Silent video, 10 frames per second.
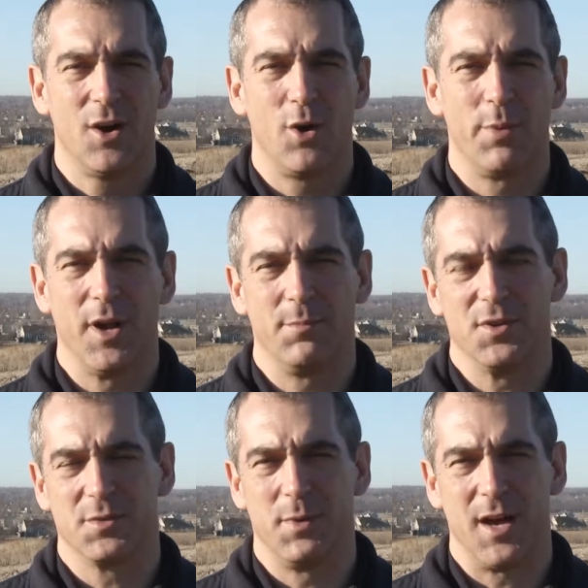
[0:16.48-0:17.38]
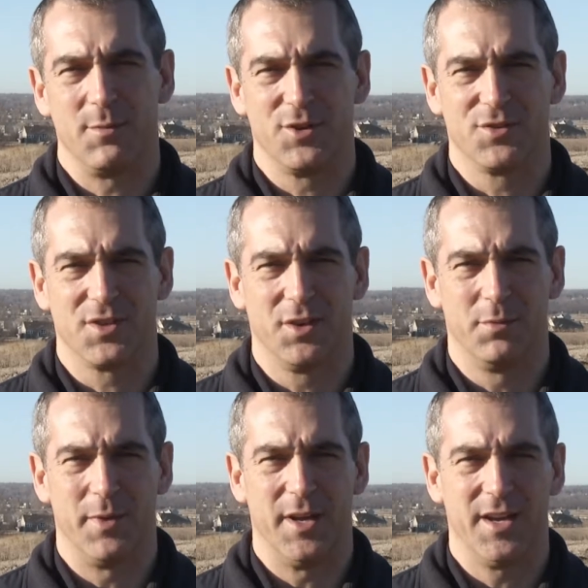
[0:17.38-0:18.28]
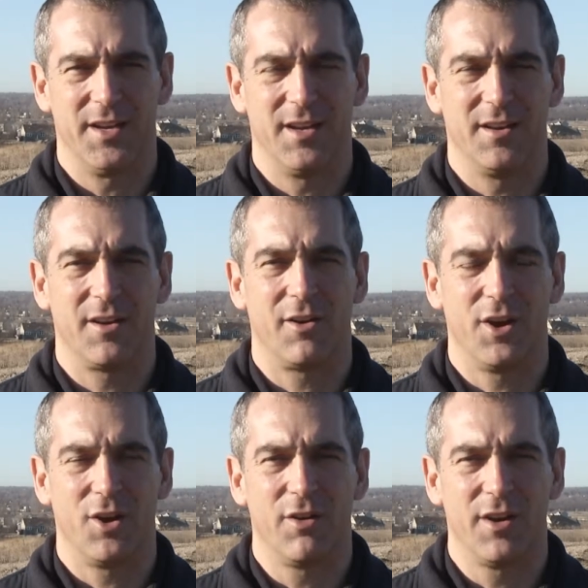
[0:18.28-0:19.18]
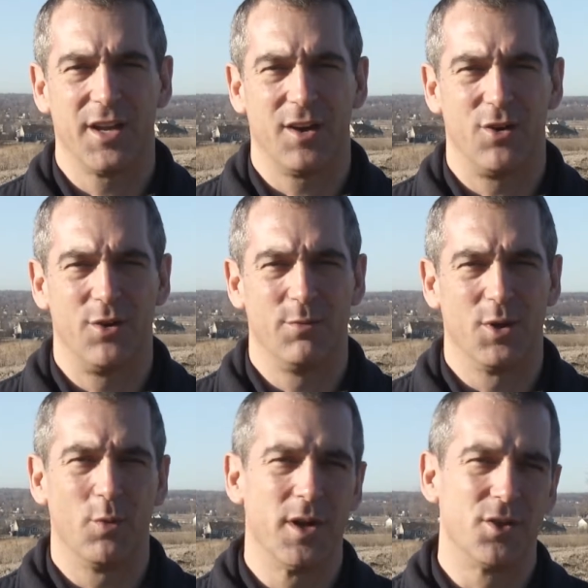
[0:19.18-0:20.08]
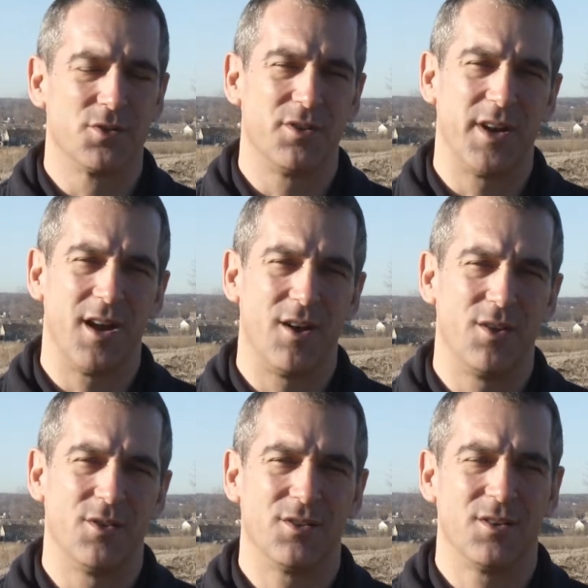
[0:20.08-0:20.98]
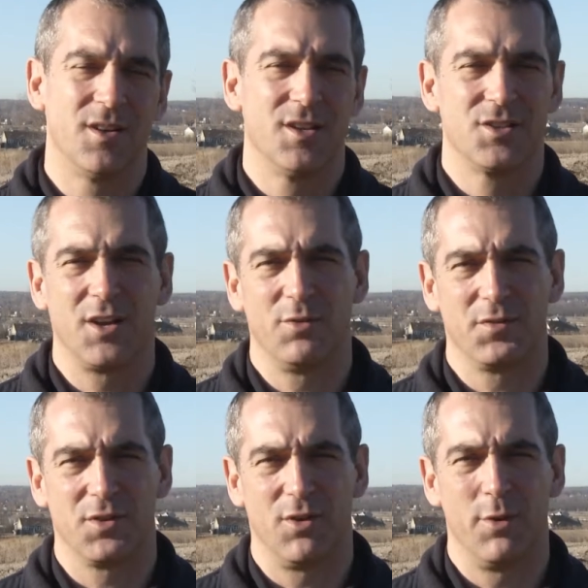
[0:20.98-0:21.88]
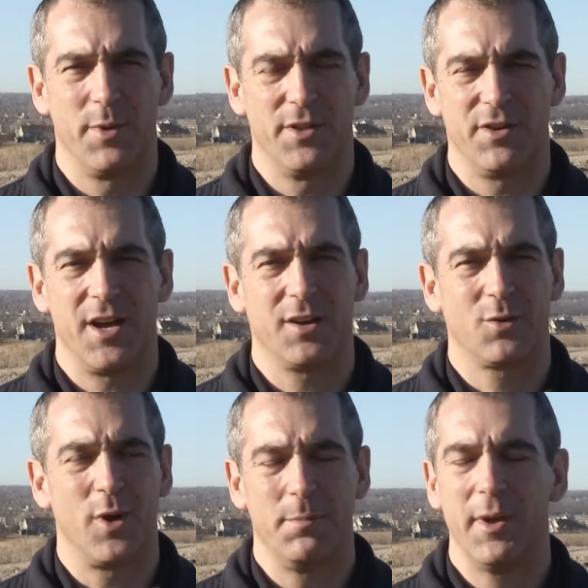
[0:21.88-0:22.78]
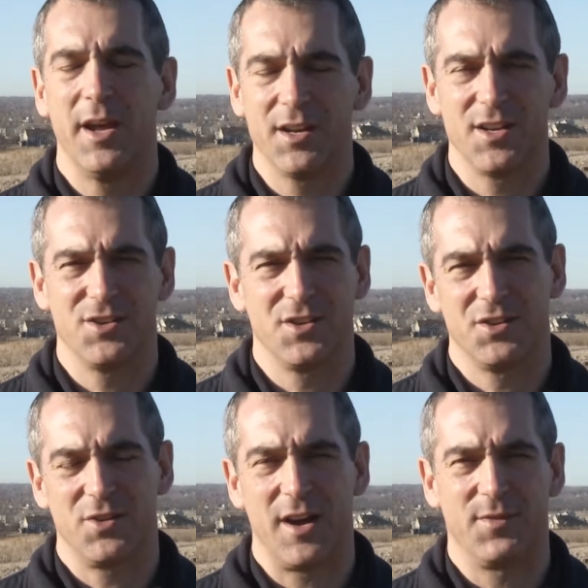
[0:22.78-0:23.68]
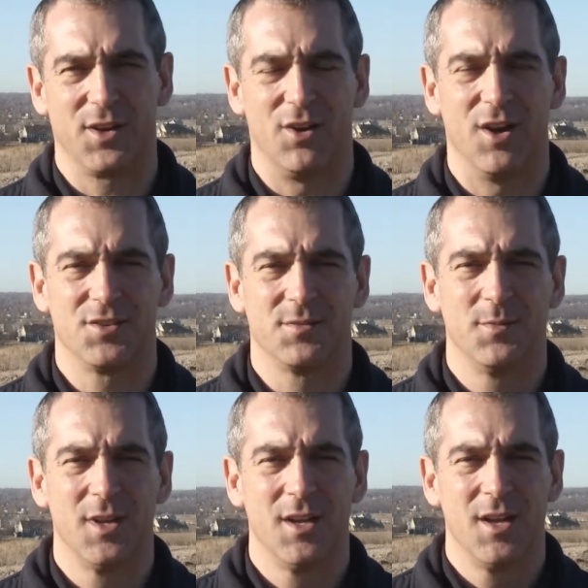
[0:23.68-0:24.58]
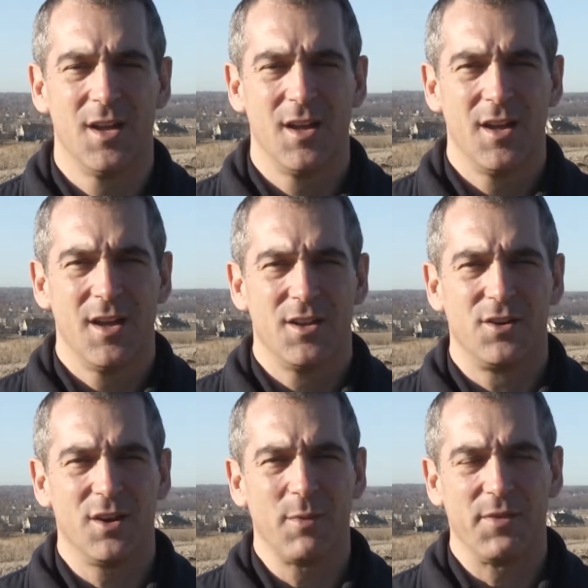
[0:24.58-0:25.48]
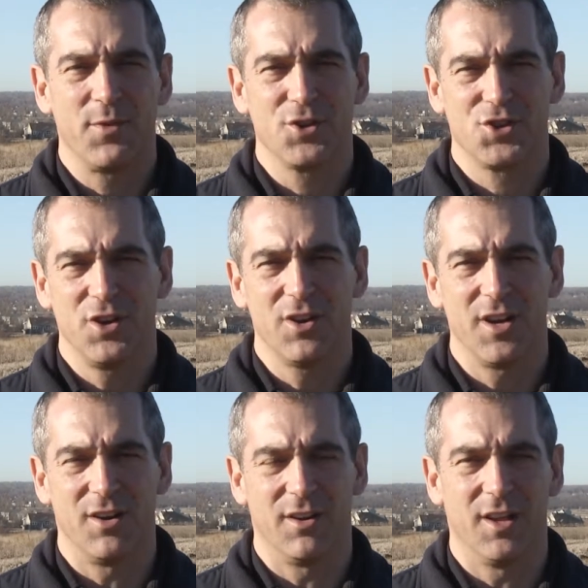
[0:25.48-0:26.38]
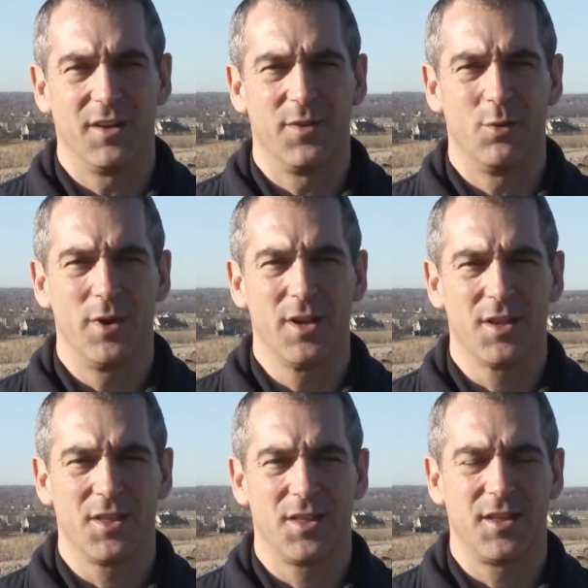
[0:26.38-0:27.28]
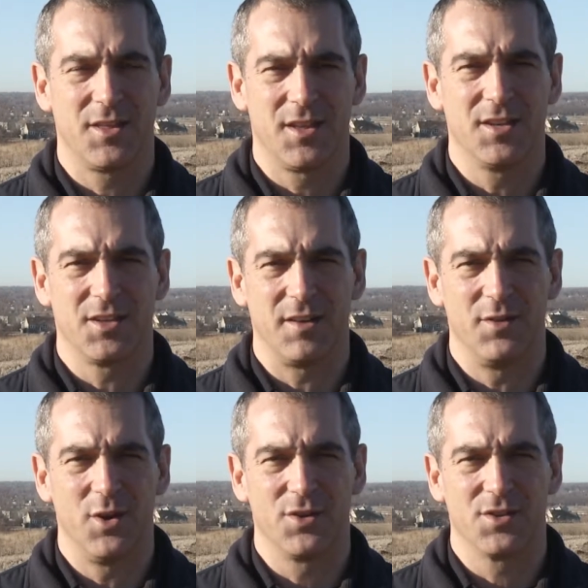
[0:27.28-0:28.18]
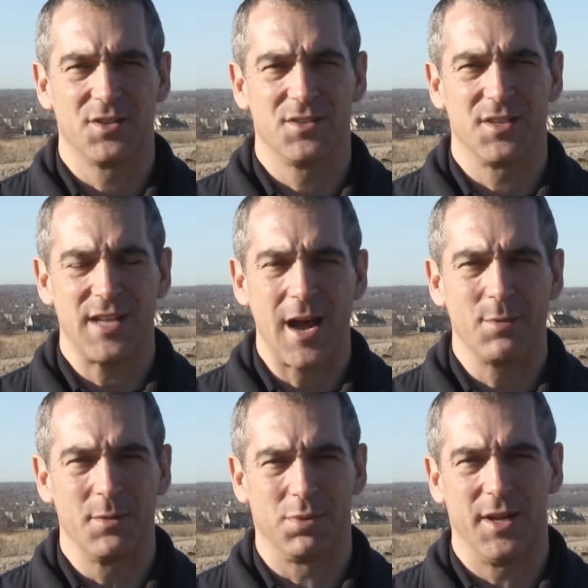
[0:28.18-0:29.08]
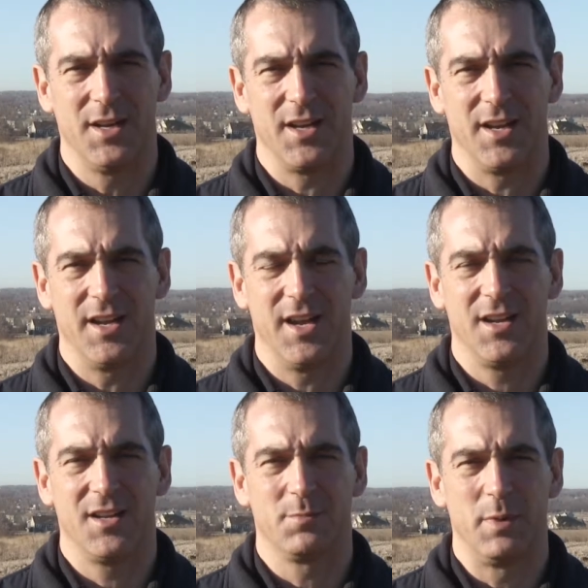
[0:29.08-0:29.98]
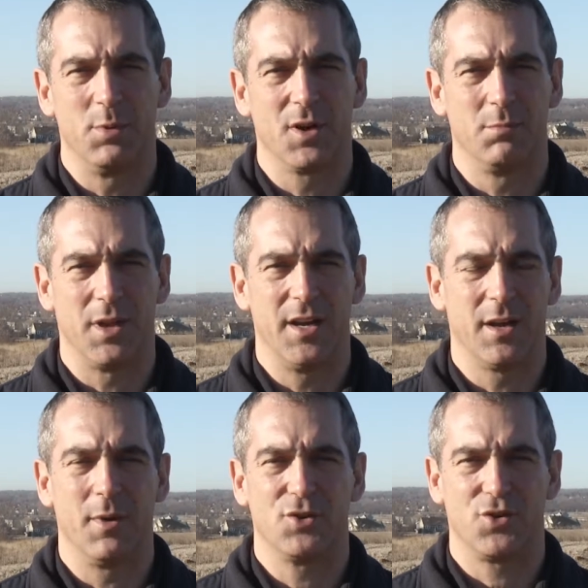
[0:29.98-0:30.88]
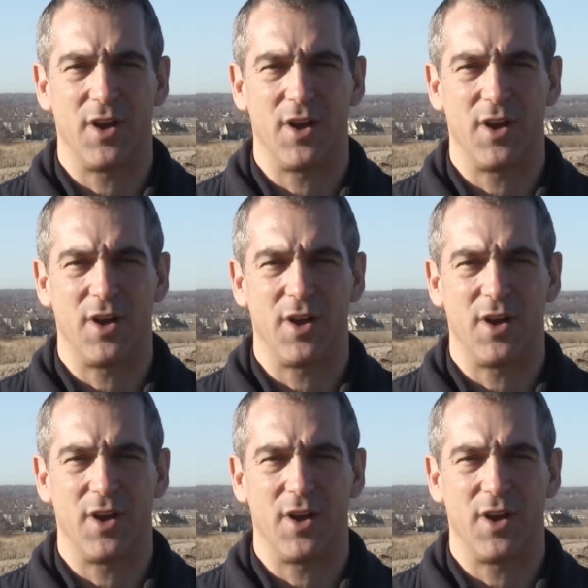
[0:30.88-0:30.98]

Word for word: open up their speedometers a little bit and are in a hurry to get home. Their windows are down, their sunroofs are open, and they're not quite paying attention to traffic laws. During my first year here in Lakeville, one of the things that I've noticed is the top complaint I get is people complaining about